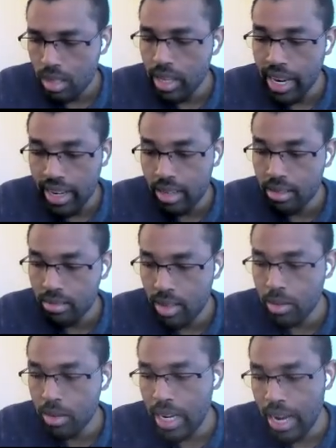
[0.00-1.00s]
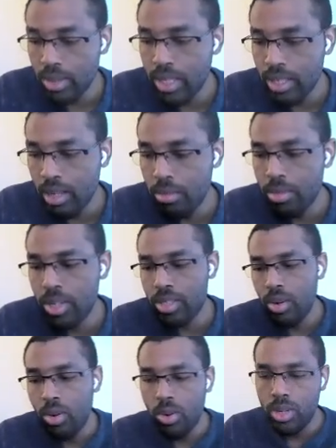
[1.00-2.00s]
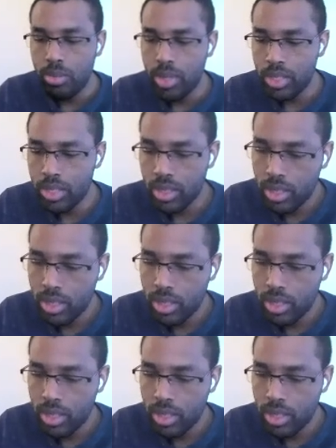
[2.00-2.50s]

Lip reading: like the counting numbers, the whole numbers,